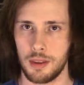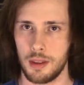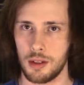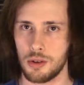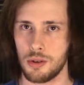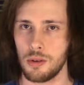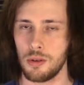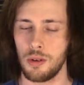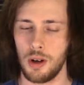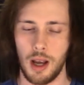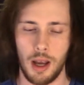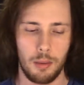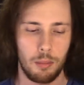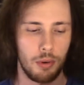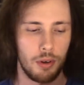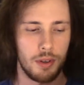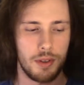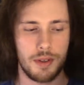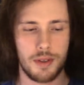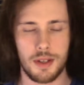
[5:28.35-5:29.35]
The true
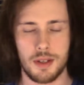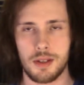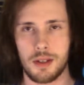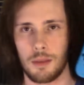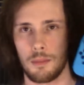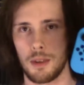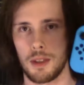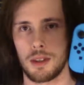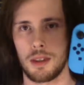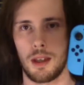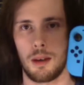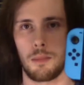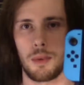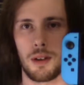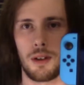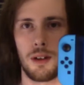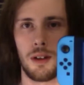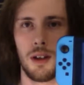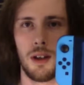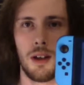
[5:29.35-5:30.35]
hybrid system that they've
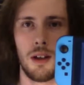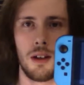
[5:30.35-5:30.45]
been